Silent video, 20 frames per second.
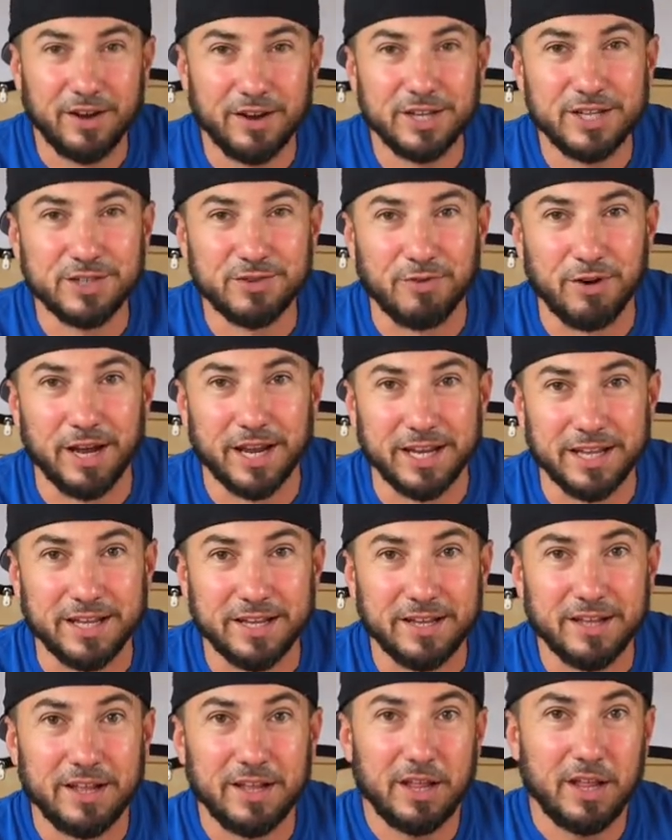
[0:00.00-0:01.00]
he's ready.
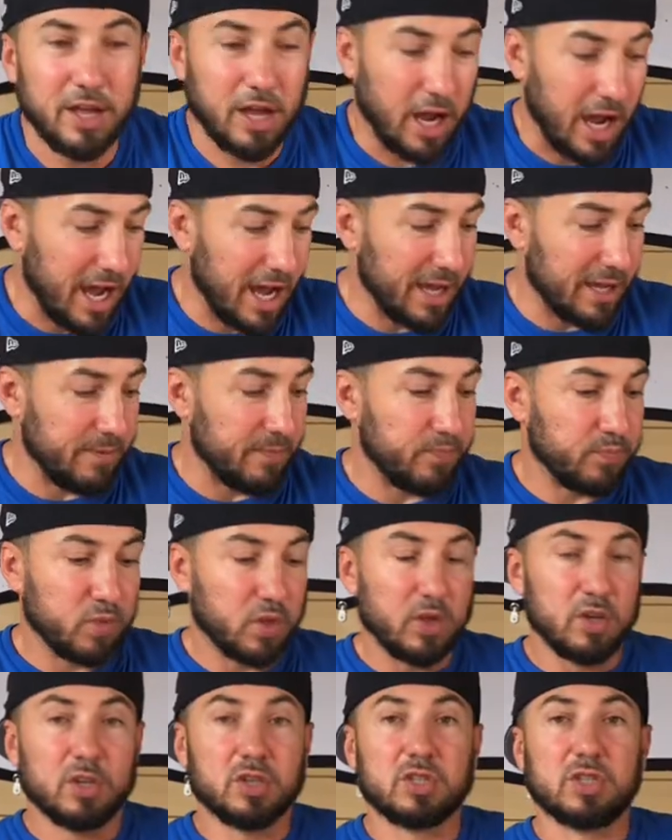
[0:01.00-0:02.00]
All right.
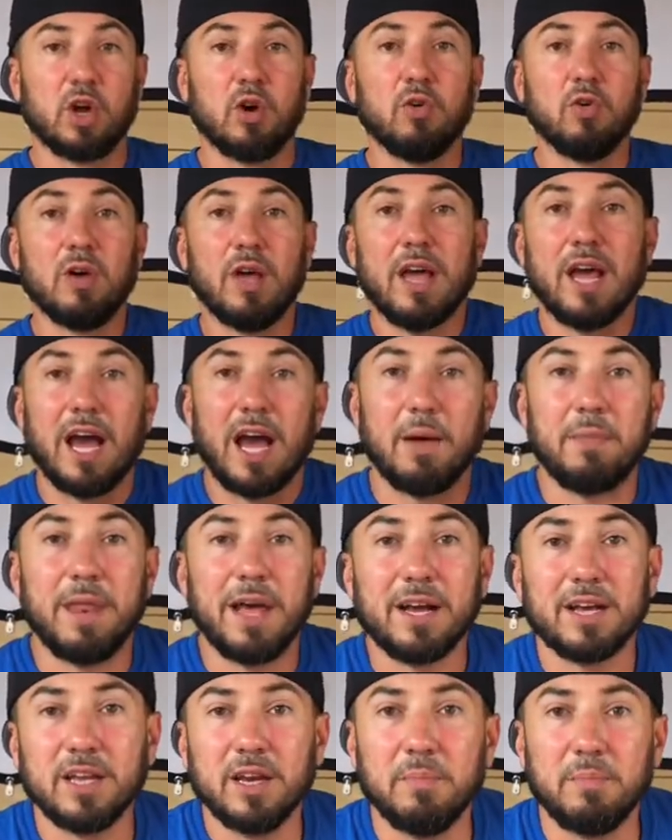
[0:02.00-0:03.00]
So, I'm
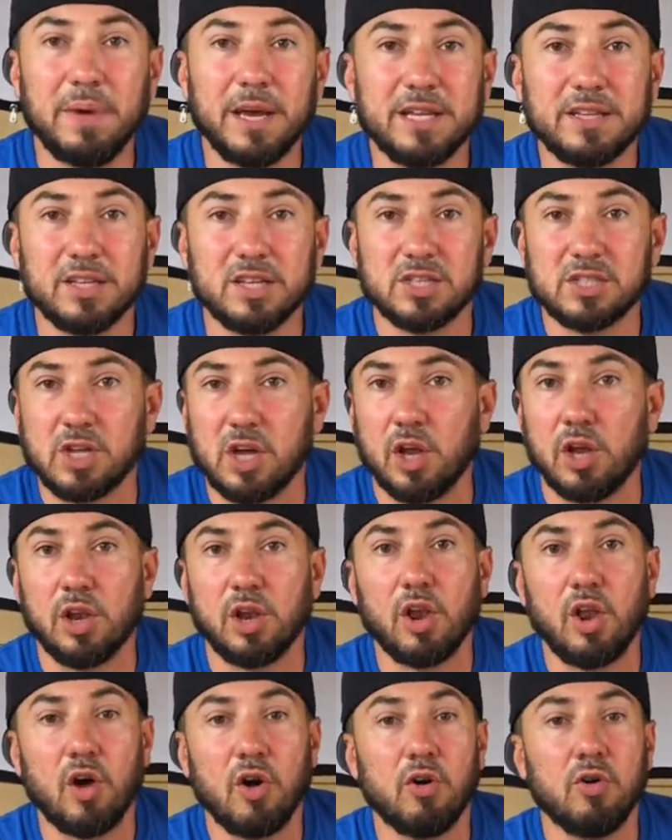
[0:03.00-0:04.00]
not going to make this a
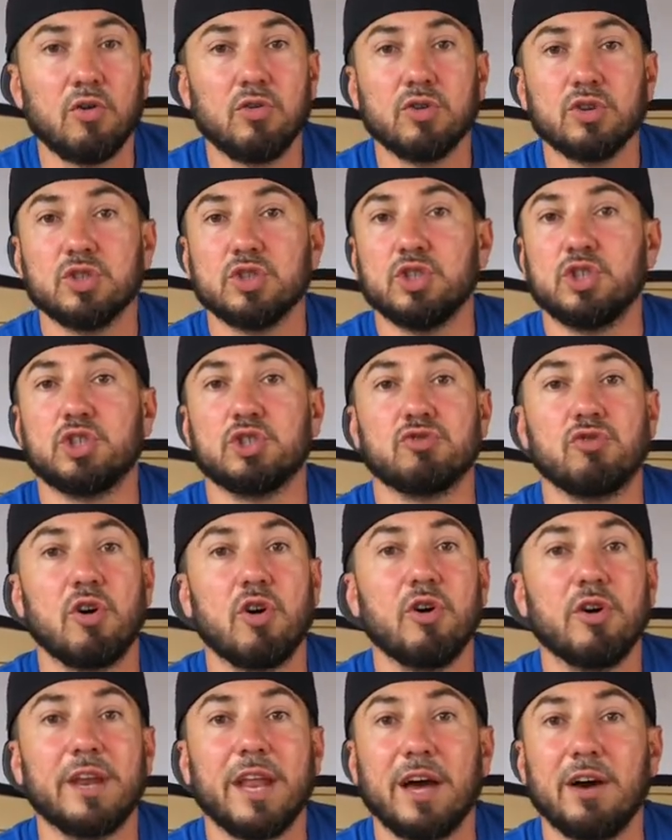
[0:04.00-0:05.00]
long,
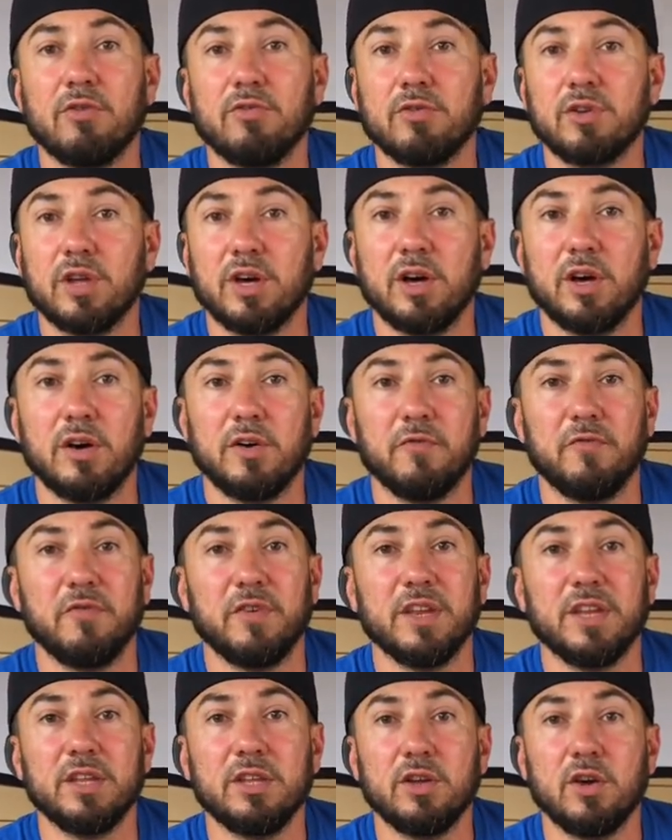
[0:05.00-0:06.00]
drawn-out
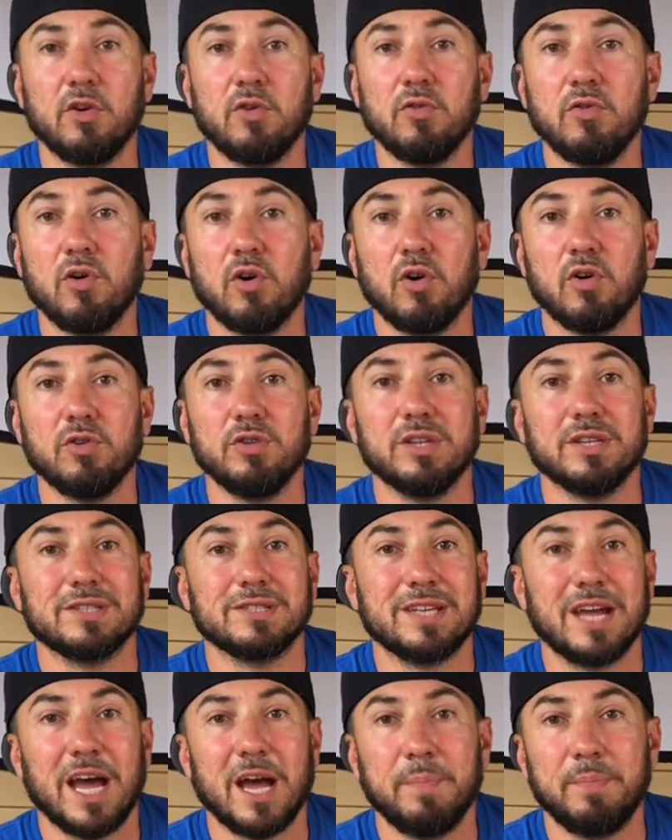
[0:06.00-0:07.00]
video on this
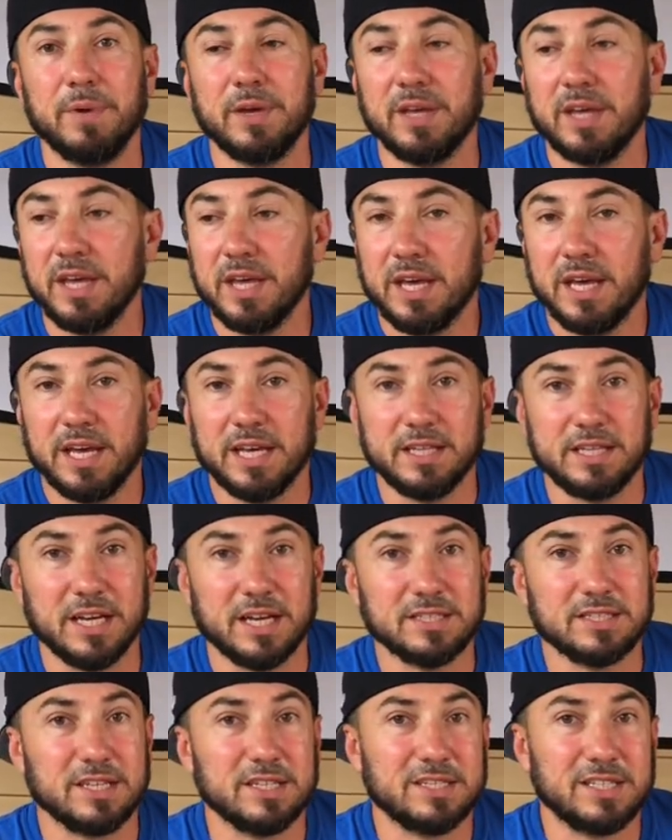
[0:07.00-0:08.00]
topic. It
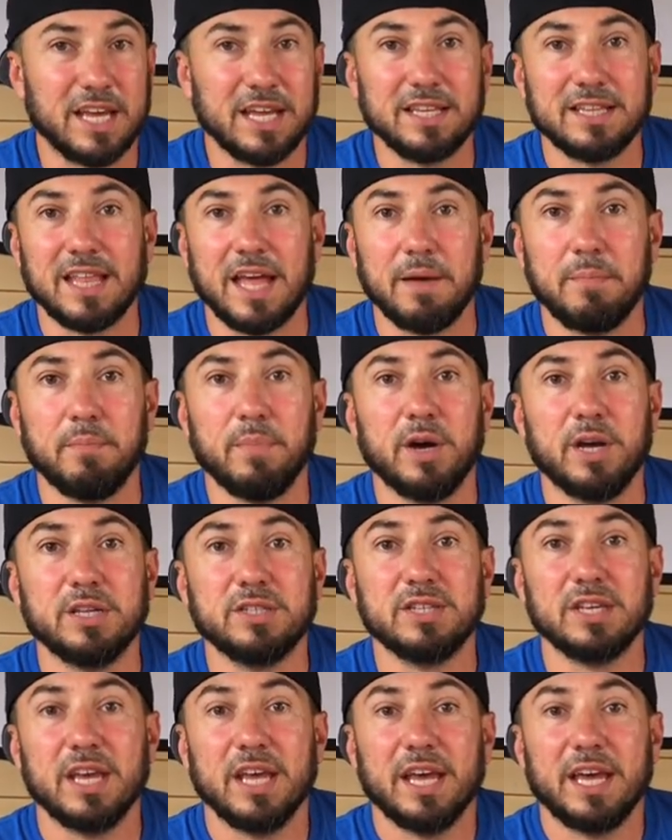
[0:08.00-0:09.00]
doesn't take that much.
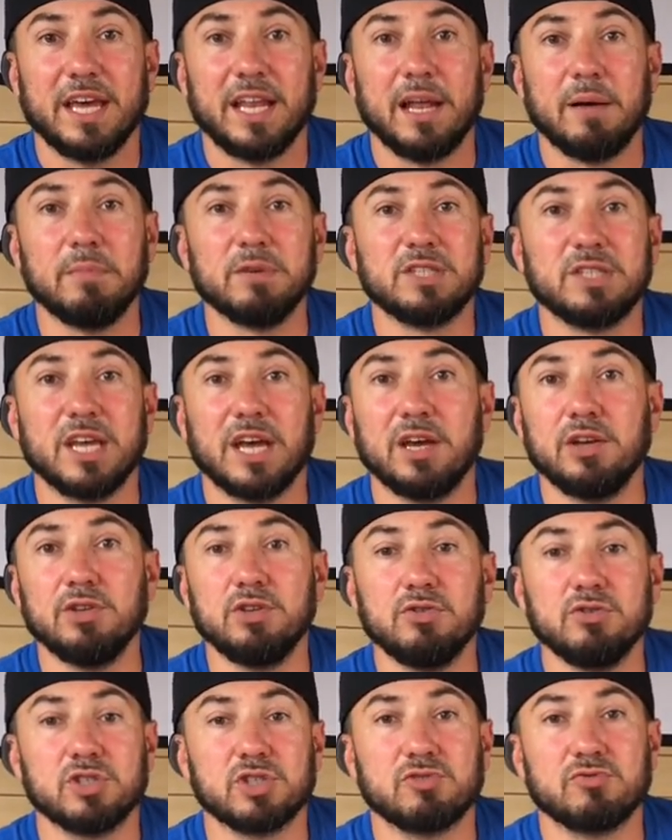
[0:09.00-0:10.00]
And I'm going to tell
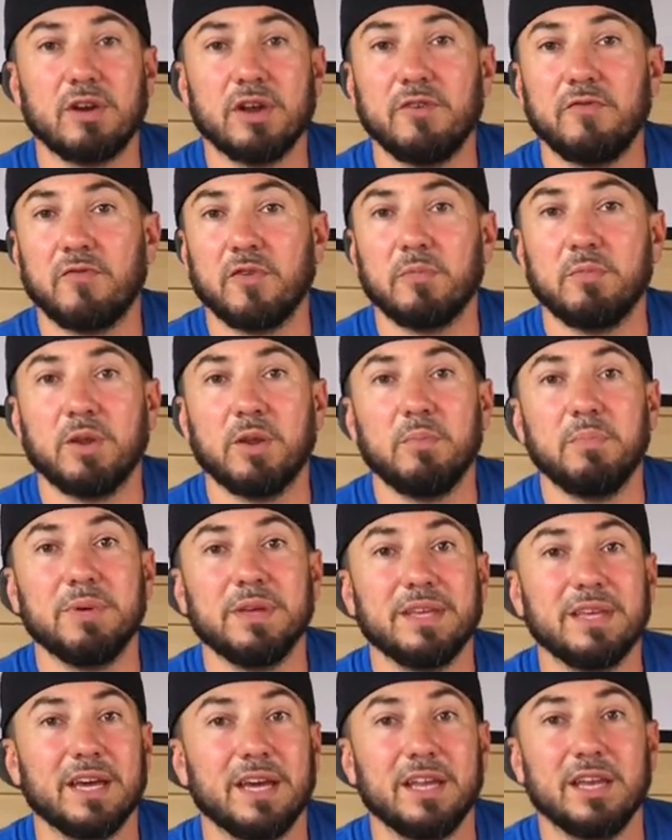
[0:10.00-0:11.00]
you straight from the
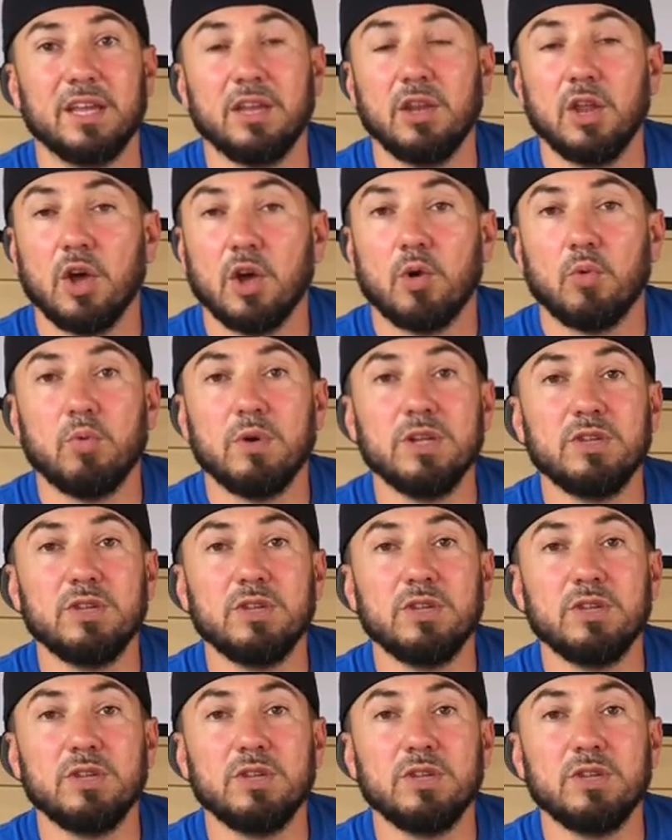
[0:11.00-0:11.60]
beginning, we